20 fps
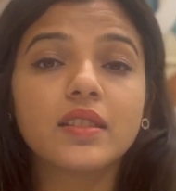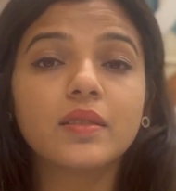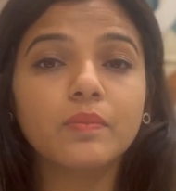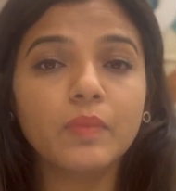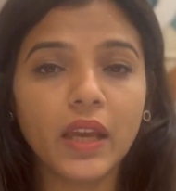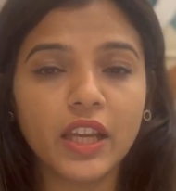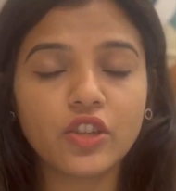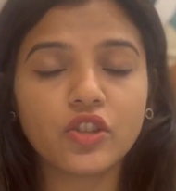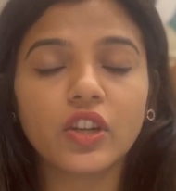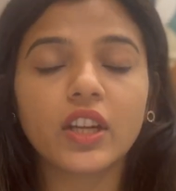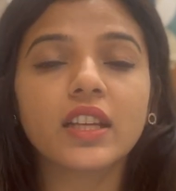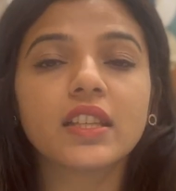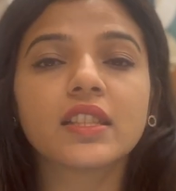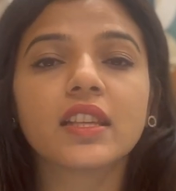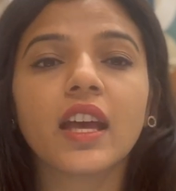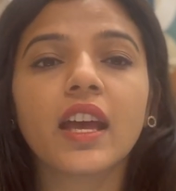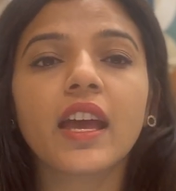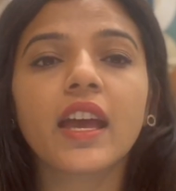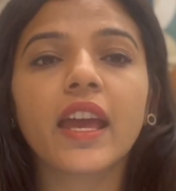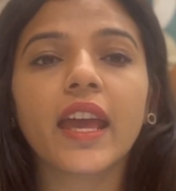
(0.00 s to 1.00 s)

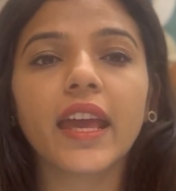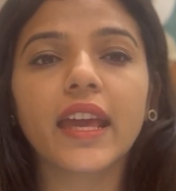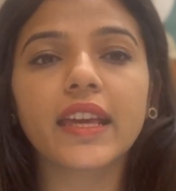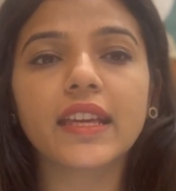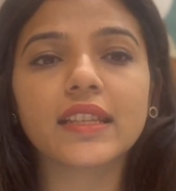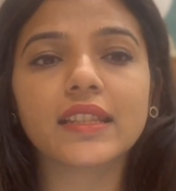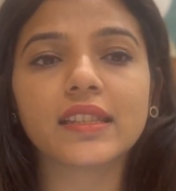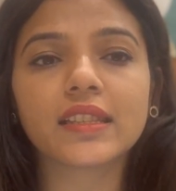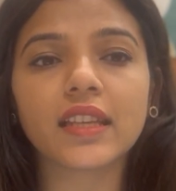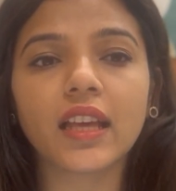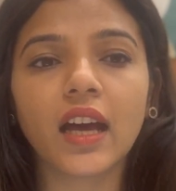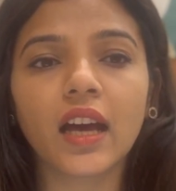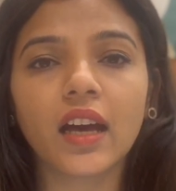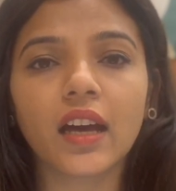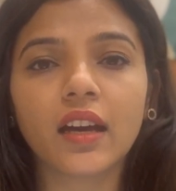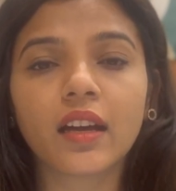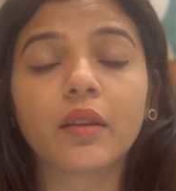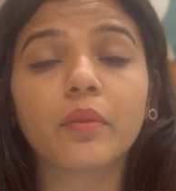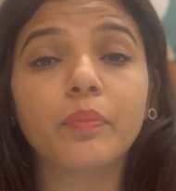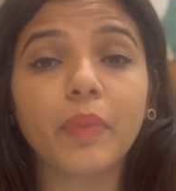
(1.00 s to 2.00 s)
matrix is
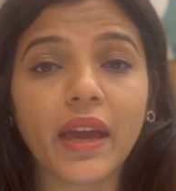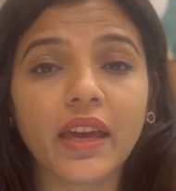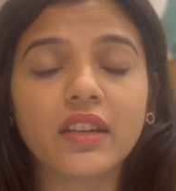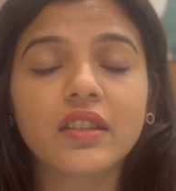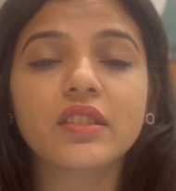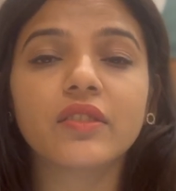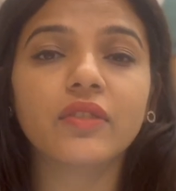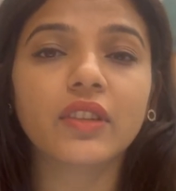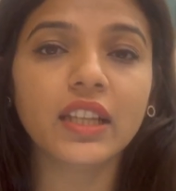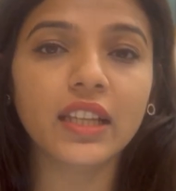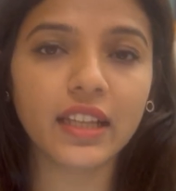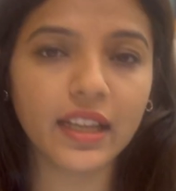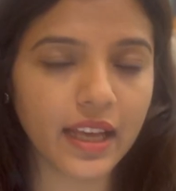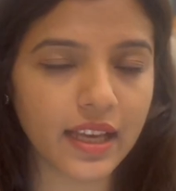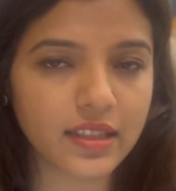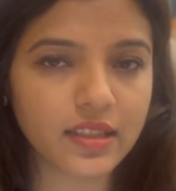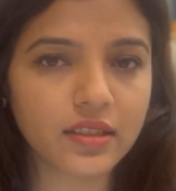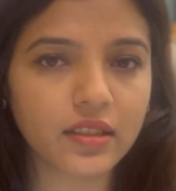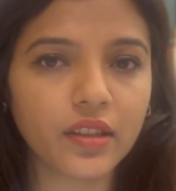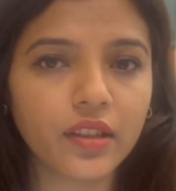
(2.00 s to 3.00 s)
comparatively
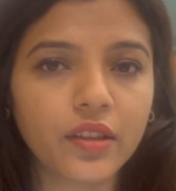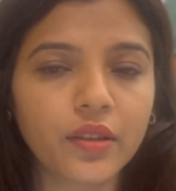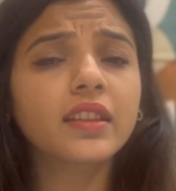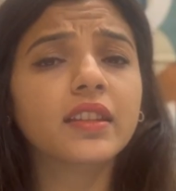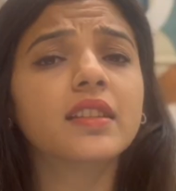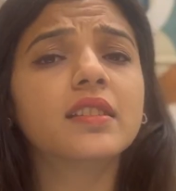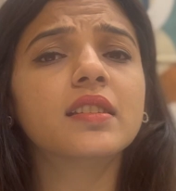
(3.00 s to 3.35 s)
lesser.